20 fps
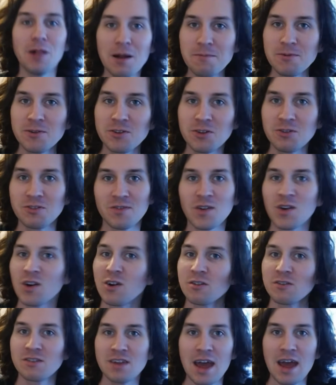episodes of
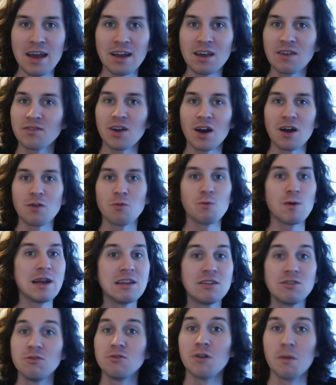Cursed Tech have gotten way
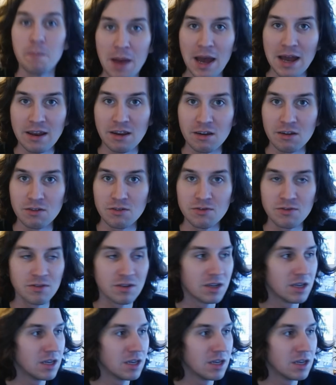too competitive.